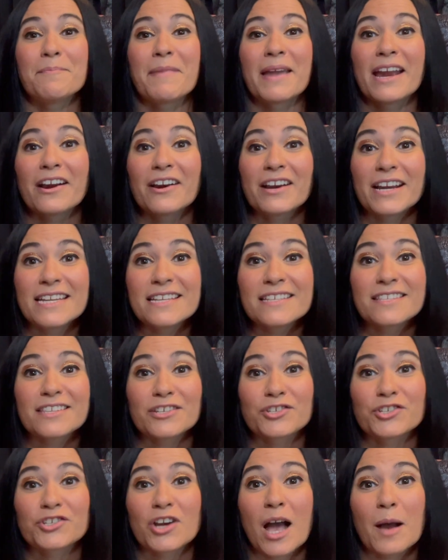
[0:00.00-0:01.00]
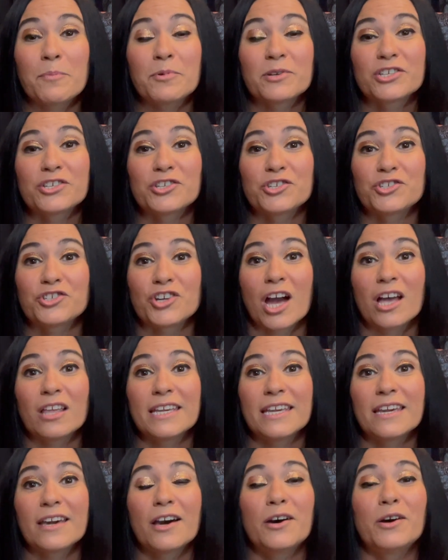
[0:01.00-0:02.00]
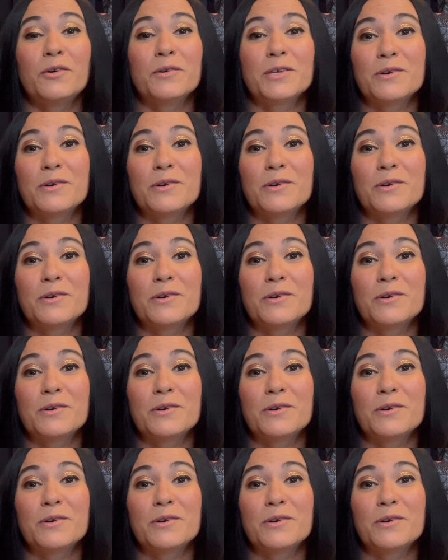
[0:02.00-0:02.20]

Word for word: Mary's shop, which which is Jolly Co.